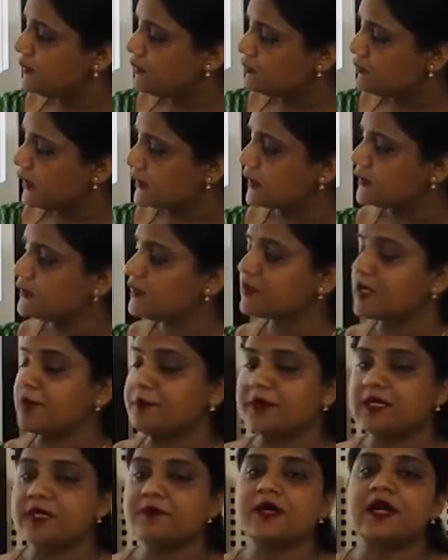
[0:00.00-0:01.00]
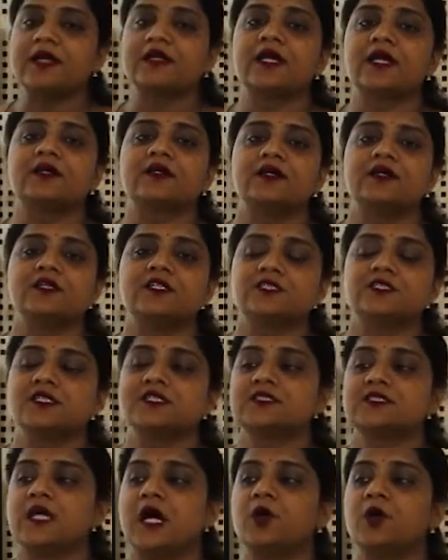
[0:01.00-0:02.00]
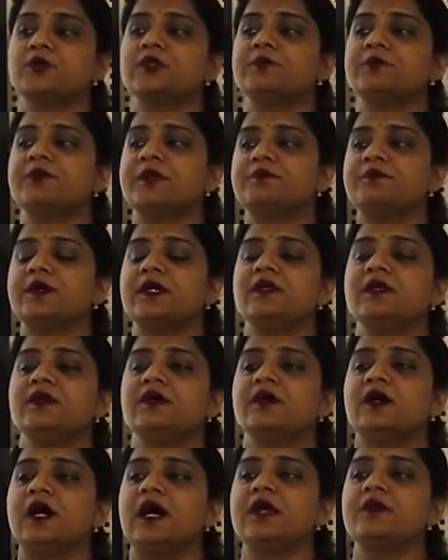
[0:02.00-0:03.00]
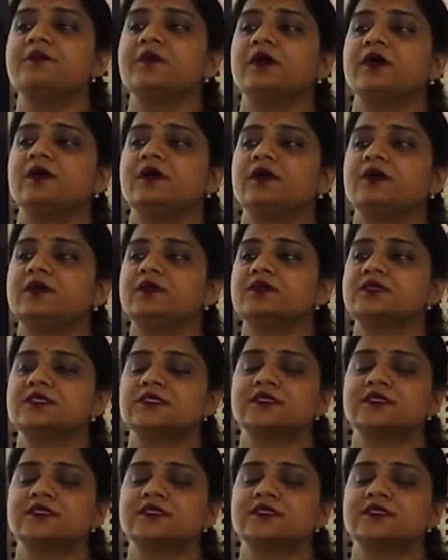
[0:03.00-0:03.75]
What are the capital market conditions, how the people are